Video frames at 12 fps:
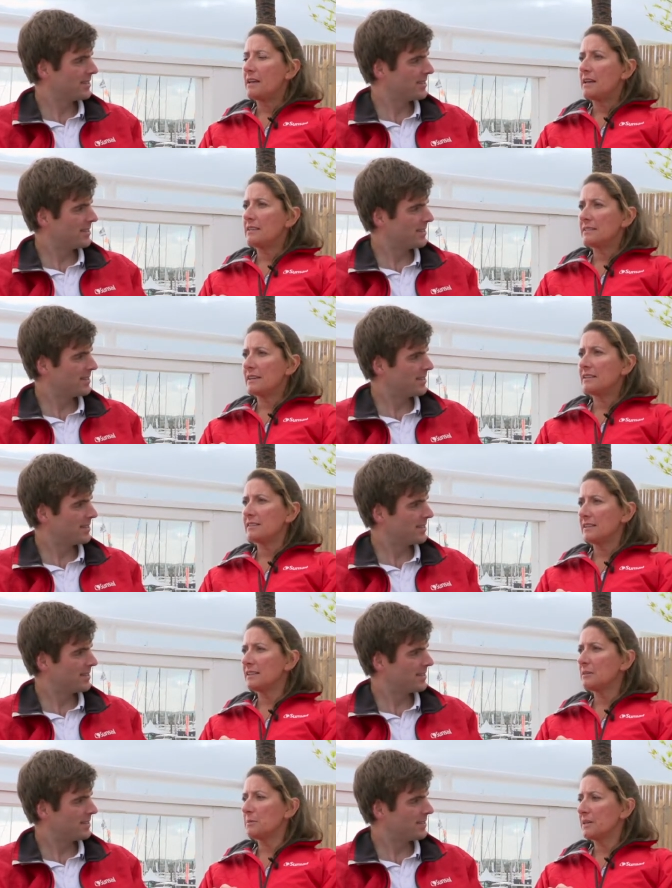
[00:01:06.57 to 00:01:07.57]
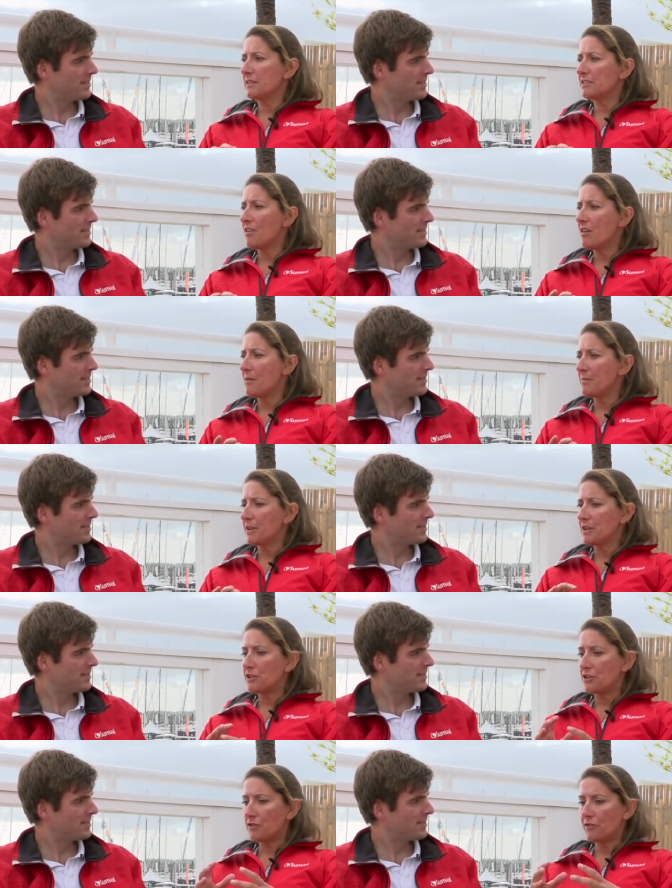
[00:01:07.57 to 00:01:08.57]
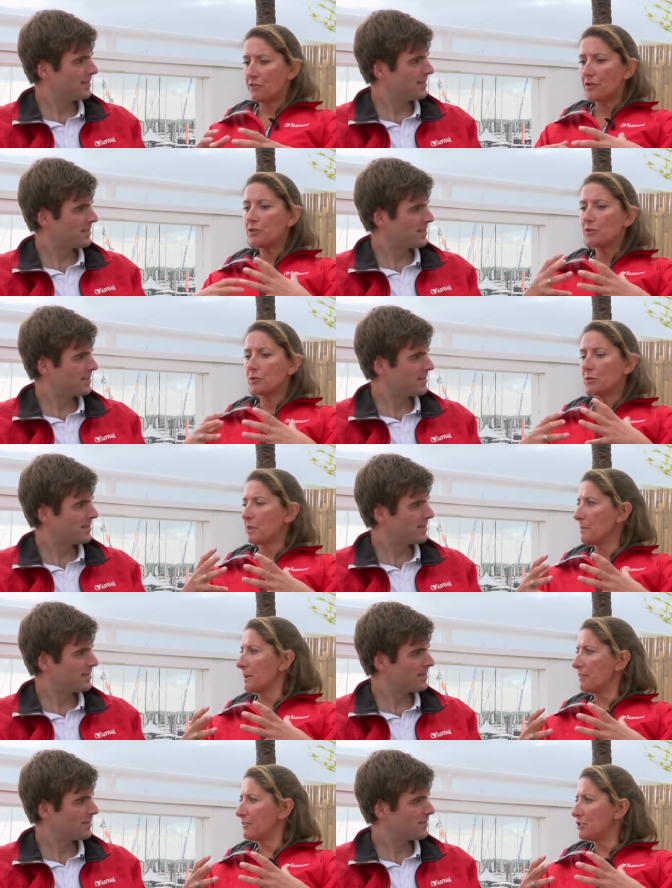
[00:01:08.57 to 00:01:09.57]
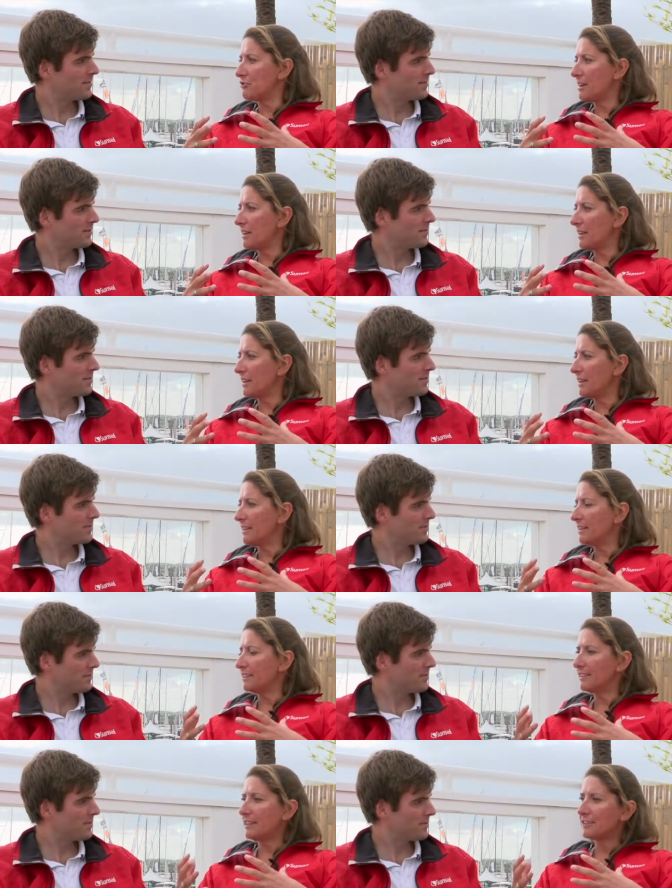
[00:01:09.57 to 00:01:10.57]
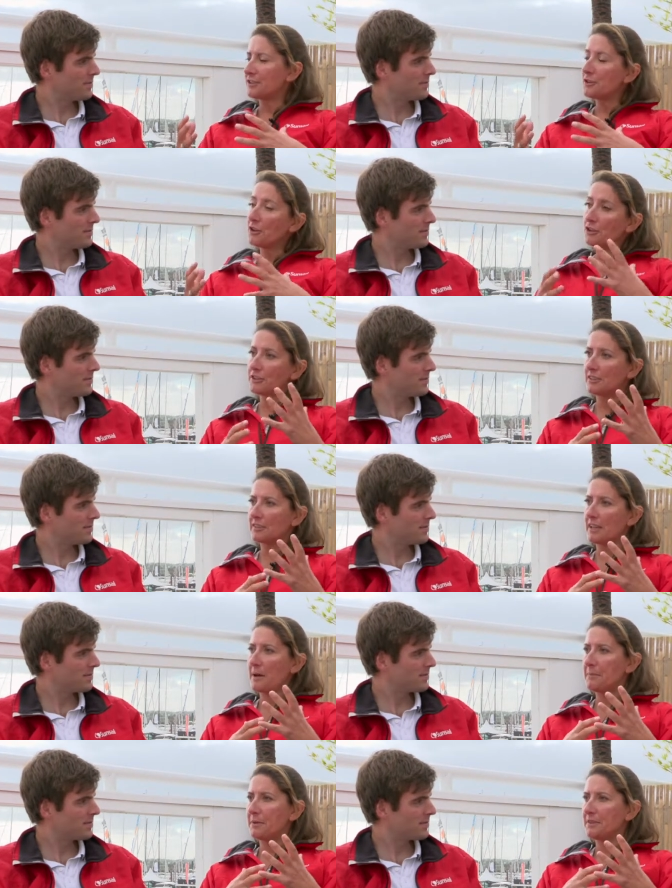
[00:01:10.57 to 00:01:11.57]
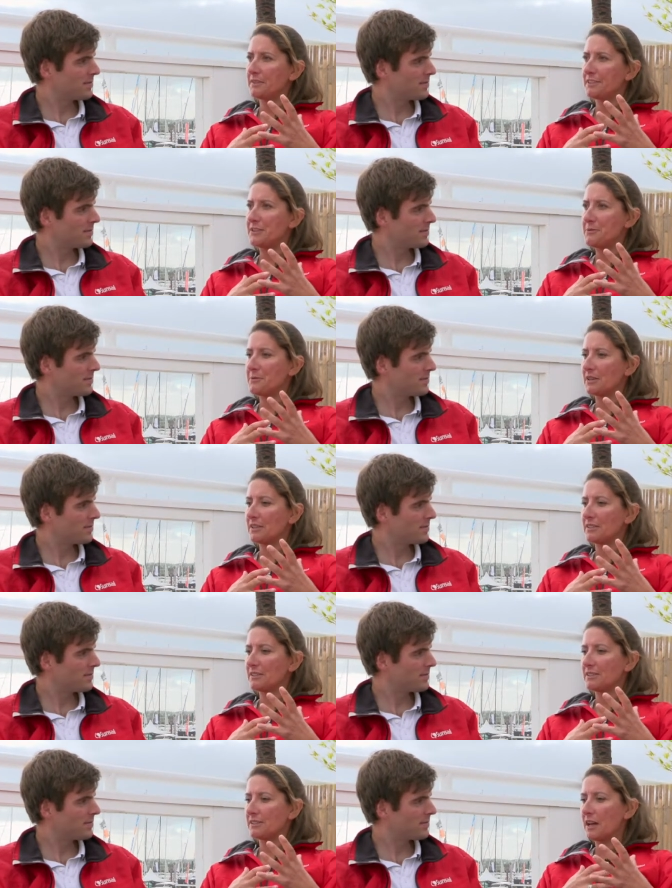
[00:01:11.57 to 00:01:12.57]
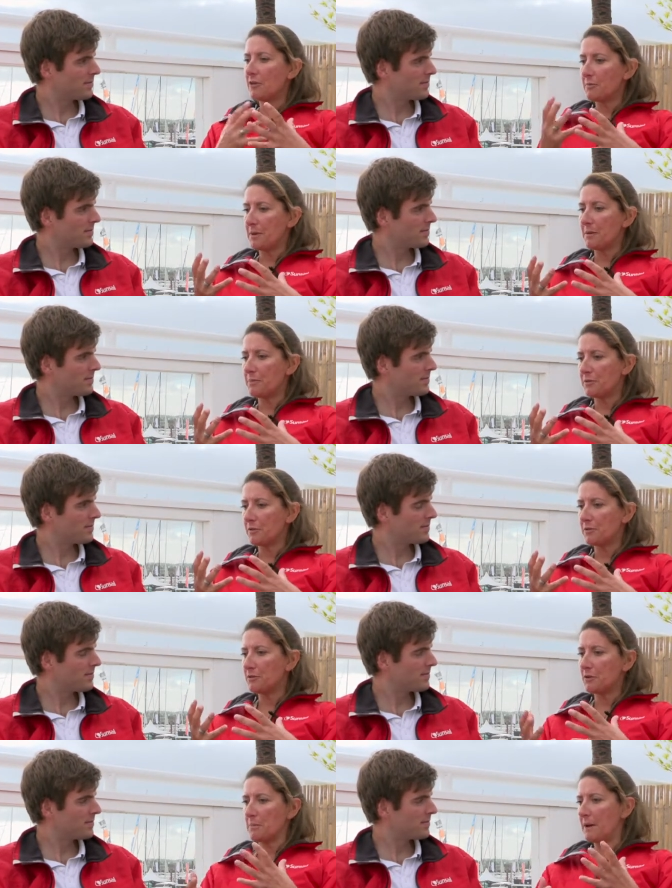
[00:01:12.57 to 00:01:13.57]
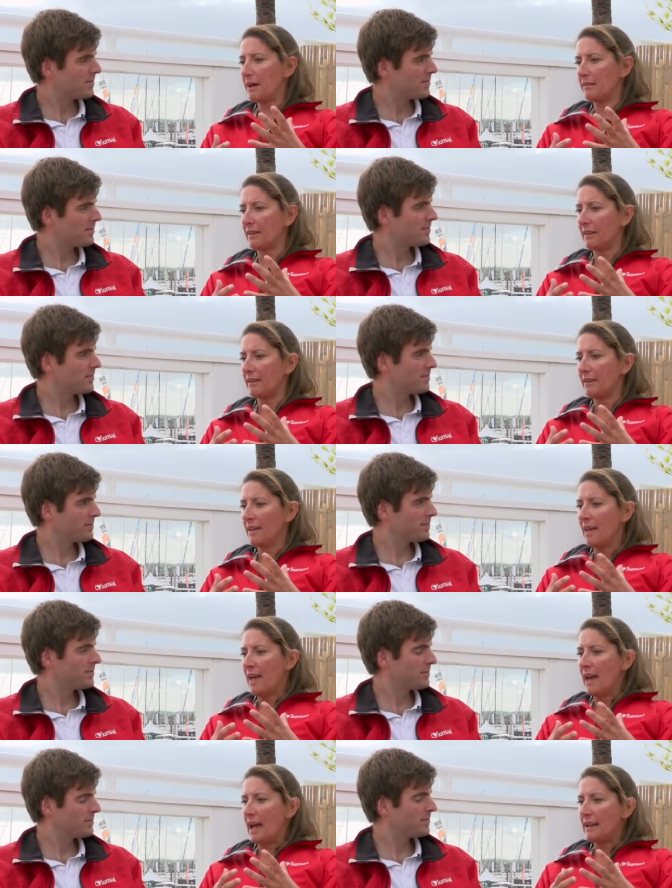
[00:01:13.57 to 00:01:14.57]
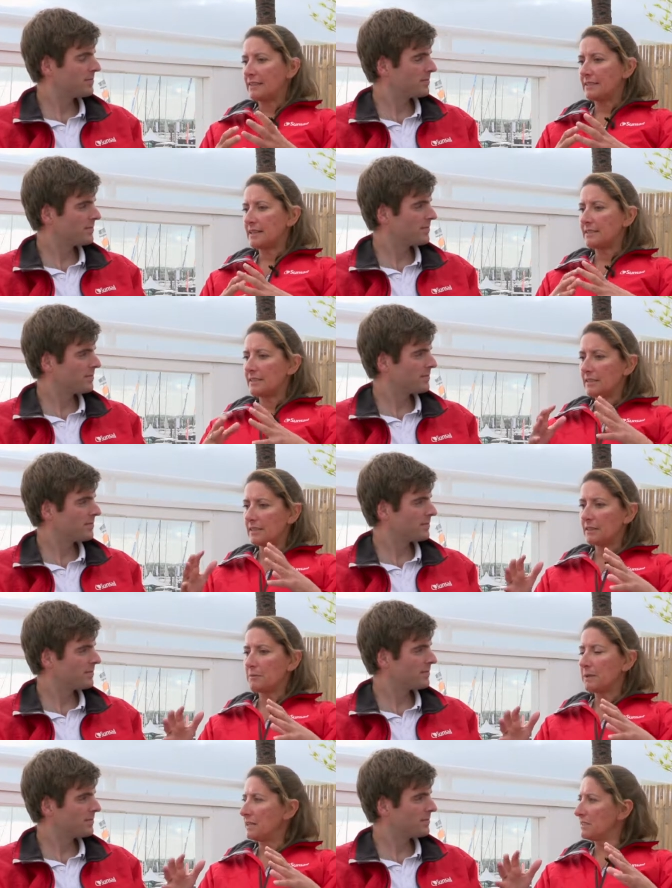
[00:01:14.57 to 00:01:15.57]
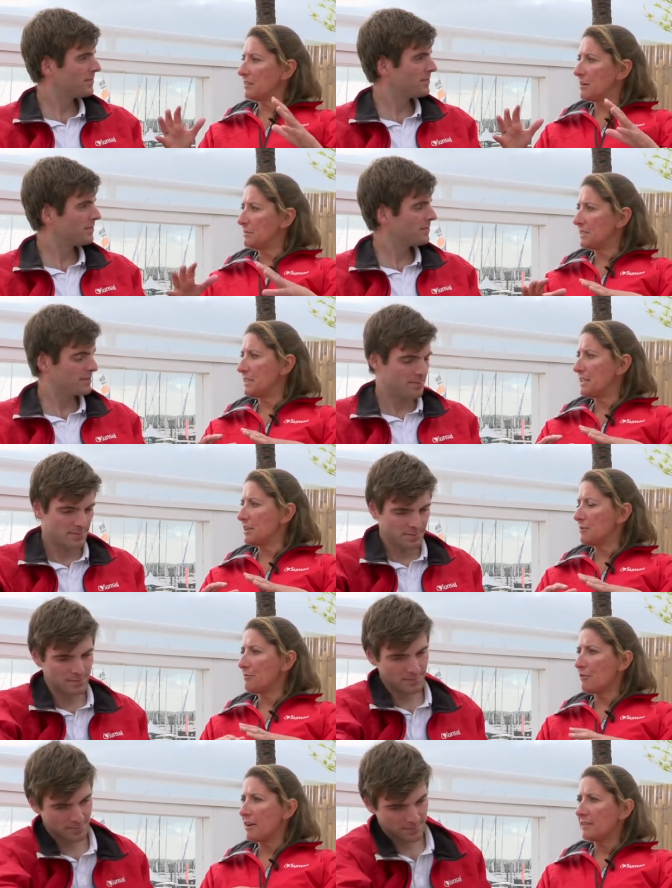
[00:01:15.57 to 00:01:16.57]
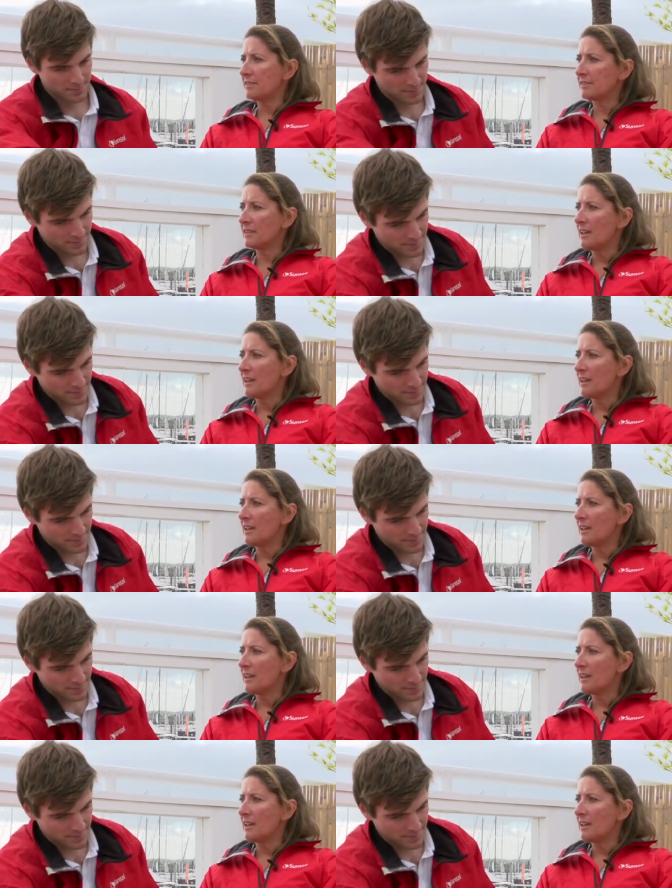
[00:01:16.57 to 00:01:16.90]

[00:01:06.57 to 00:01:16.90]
Speaker 1: It takes a little bit of time because you're fueled with a bit of adrenaline and there's lots that's happened and you want to tell people all about it. And it takes a little bit of time to decompress.